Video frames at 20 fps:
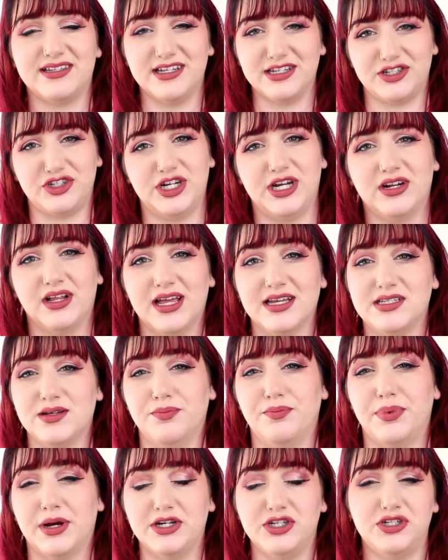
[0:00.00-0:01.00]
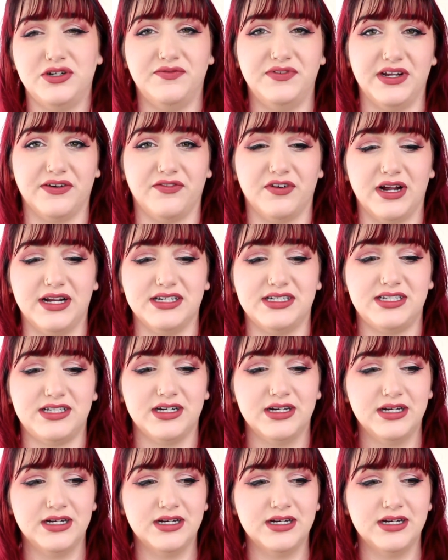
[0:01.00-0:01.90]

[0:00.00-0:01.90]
This channel has a bunch of different